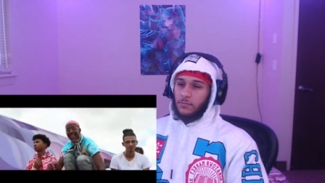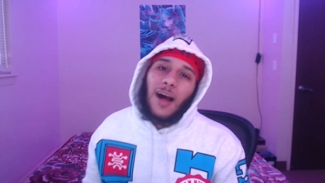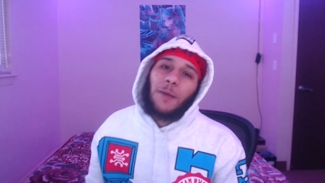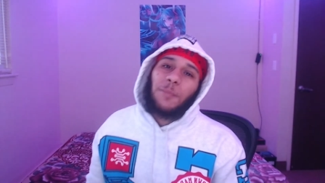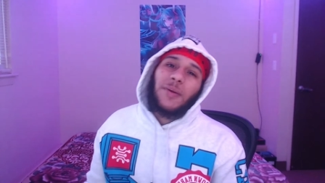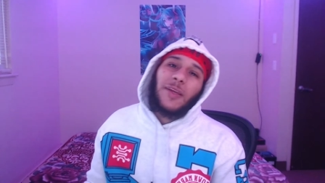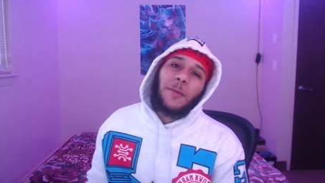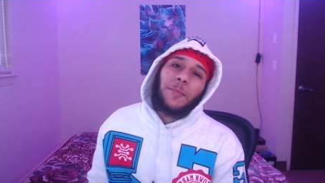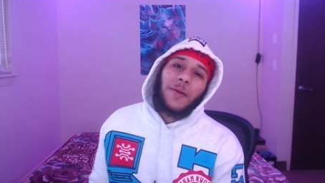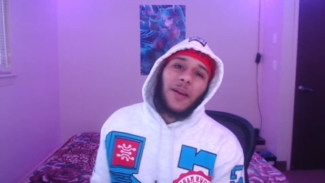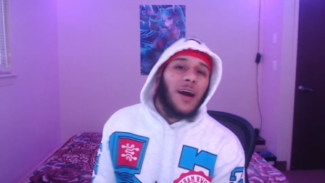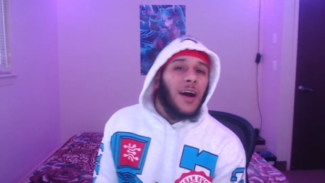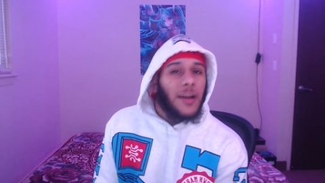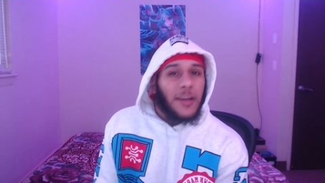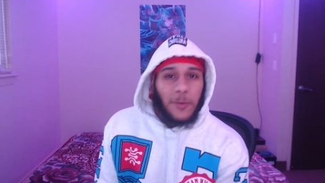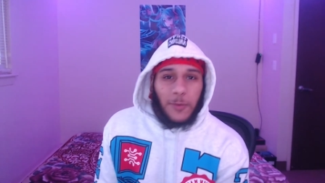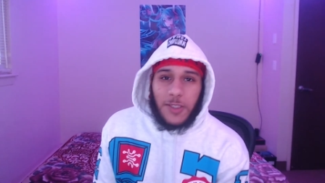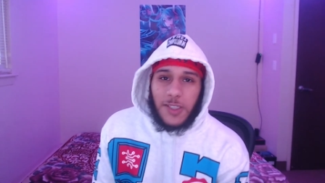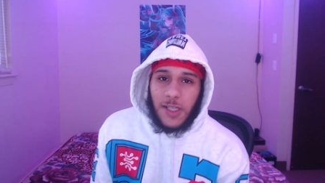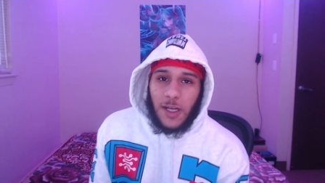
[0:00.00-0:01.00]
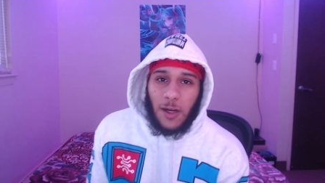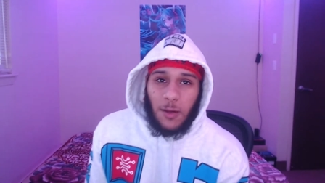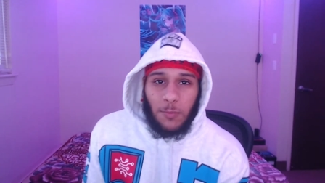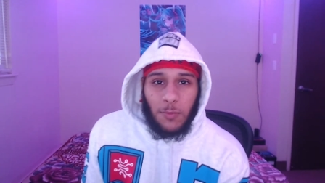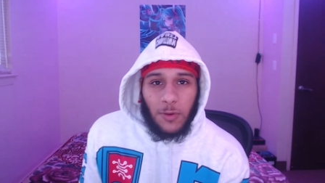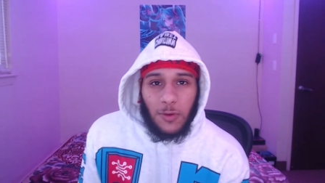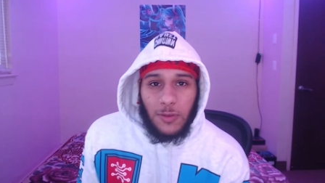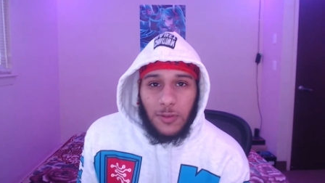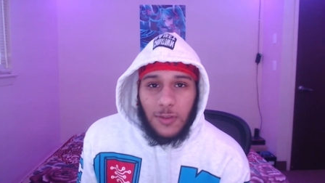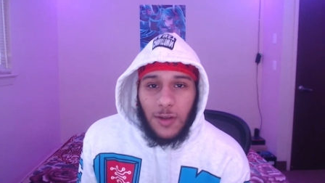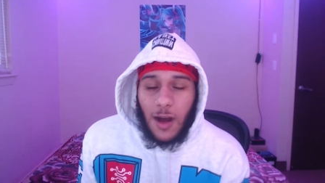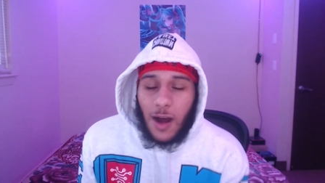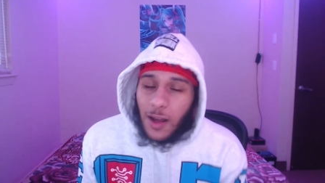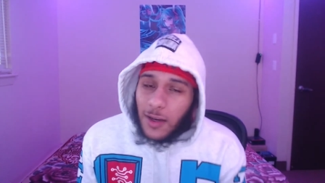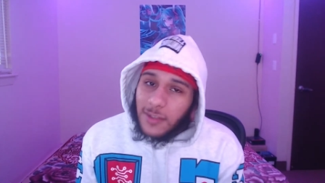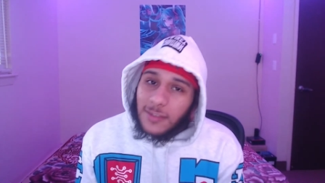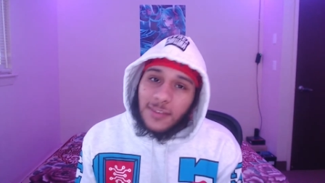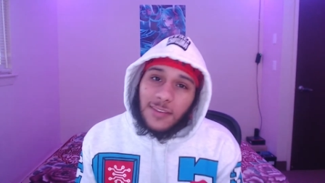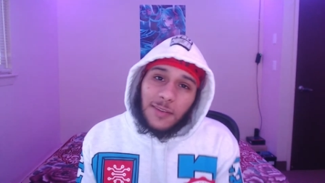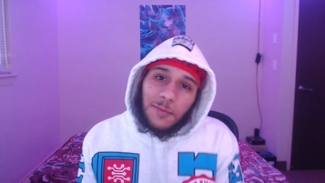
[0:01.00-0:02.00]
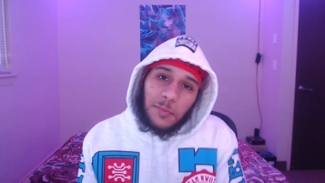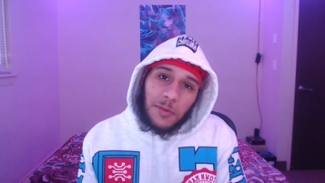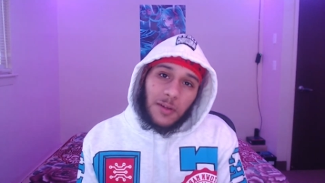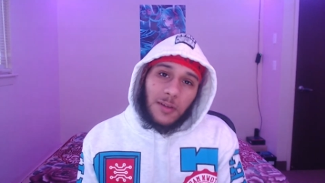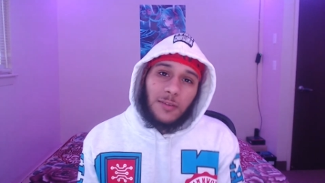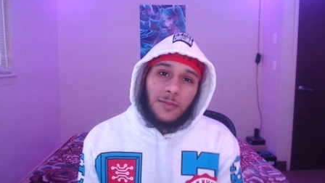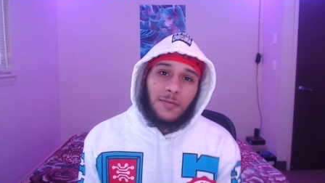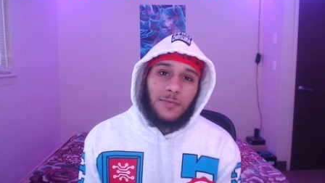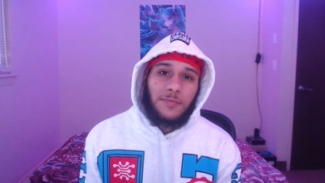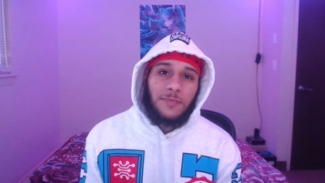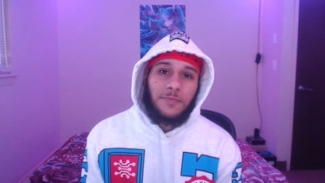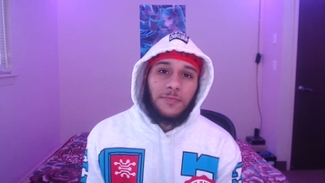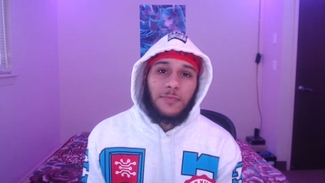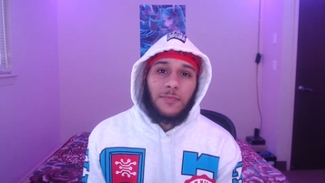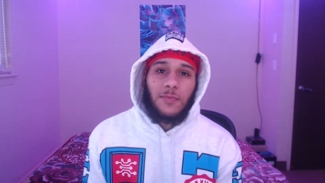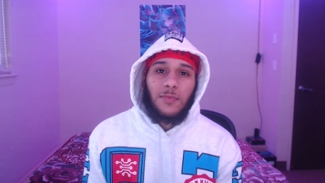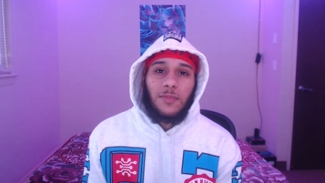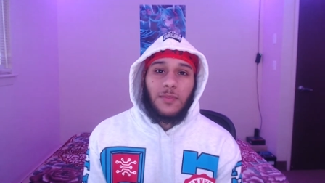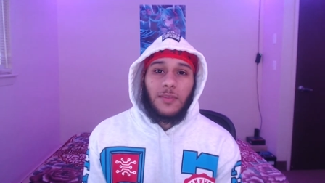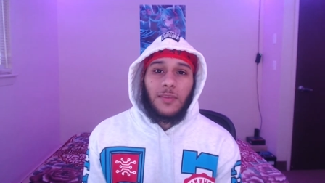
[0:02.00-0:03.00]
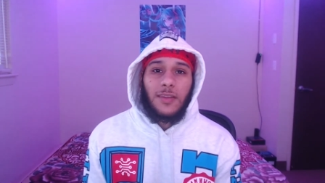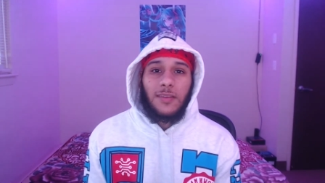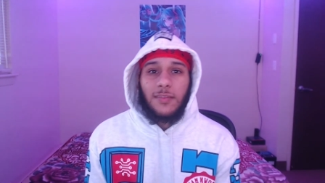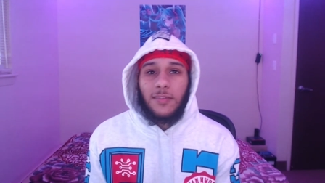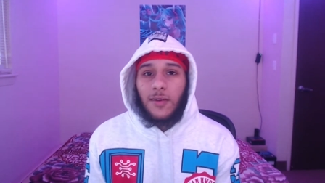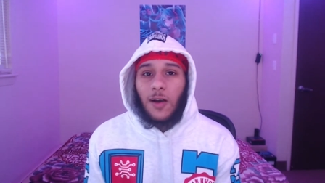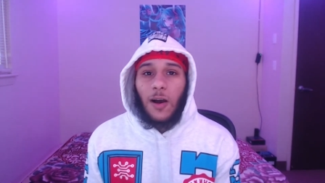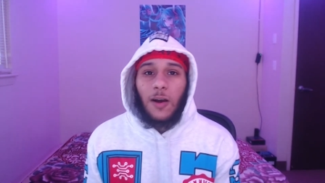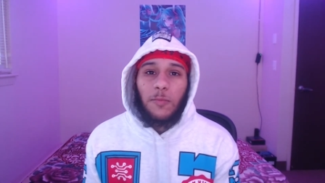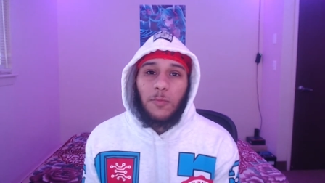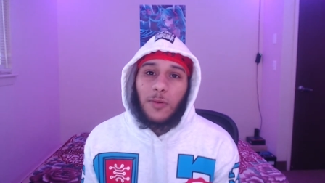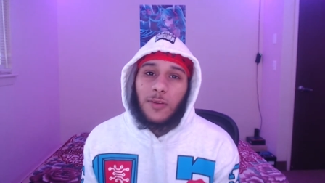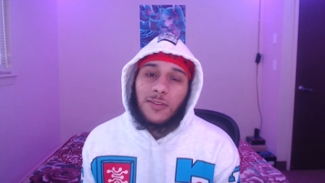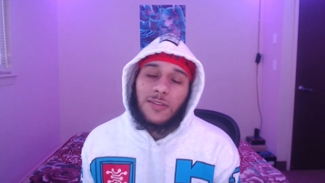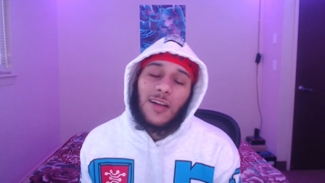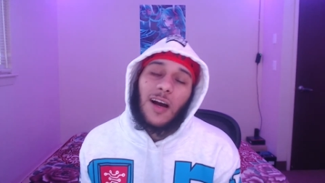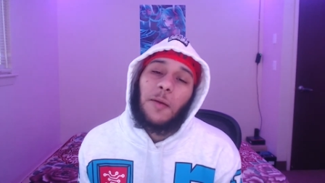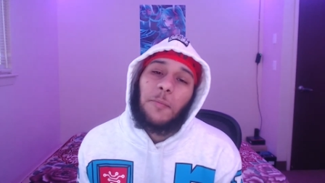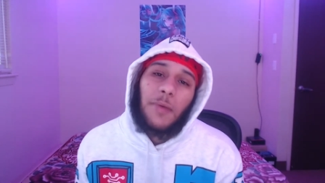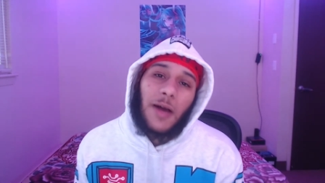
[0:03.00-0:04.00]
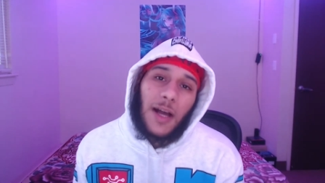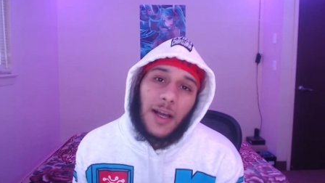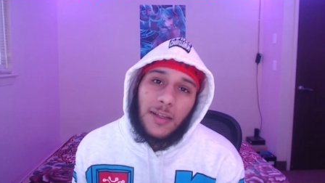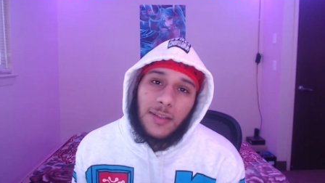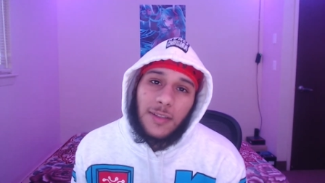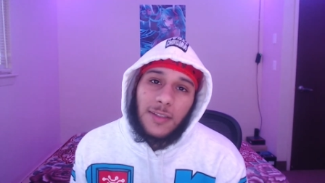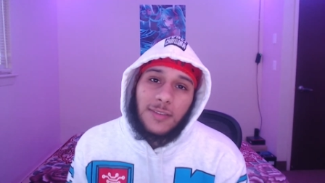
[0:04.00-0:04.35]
gonna keep it 100 with y'all, bro. Honestly, bro this songbird is not bad.